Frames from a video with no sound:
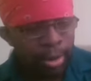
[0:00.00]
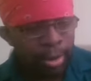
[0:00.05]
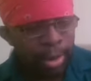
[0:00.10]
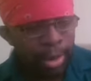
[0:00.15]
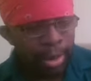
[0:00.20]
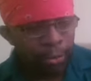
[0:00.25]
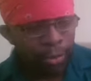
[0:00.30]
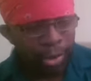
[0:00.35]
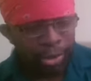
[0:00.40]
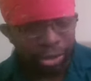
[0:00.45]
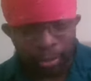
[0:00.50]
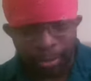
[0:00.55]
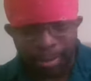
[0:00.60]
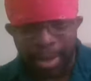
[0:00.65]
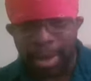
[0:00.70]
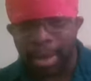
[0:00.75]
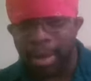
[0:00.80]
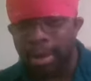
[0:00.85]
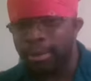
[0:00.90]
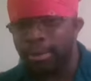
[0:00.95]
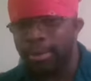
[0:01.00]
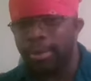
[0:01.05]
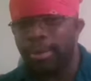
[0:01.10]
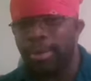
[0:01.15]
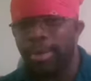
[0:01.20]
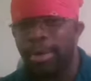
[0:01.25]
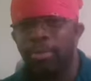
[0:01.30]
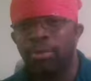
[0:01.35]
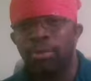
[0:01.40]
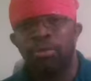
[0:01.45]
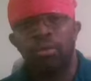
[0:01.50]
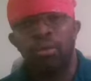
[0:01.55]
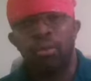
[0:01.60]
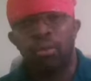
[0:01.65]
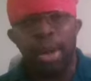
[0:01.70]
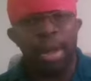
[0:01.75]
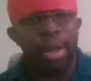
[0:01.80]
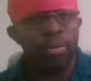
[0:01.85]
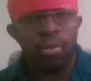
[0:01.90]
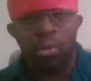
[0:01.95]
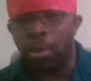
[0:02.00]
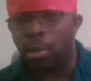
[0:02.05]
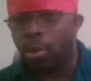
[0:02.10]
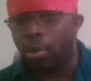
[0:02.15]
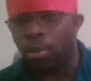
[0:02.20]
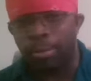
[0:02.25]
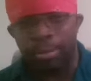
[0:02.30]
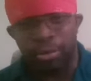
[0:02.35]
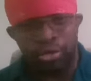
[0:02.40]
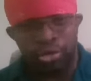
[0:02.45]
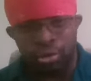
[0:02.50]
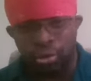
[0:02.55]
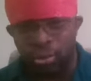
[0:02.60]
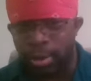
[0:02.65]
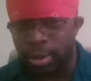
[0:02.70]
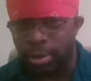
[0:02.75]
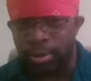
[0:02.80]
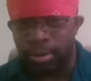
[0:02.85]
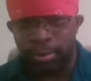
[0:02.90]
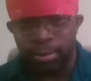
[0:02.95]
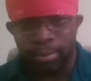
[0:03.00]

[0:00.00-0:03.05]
with the man, he was way more open to it.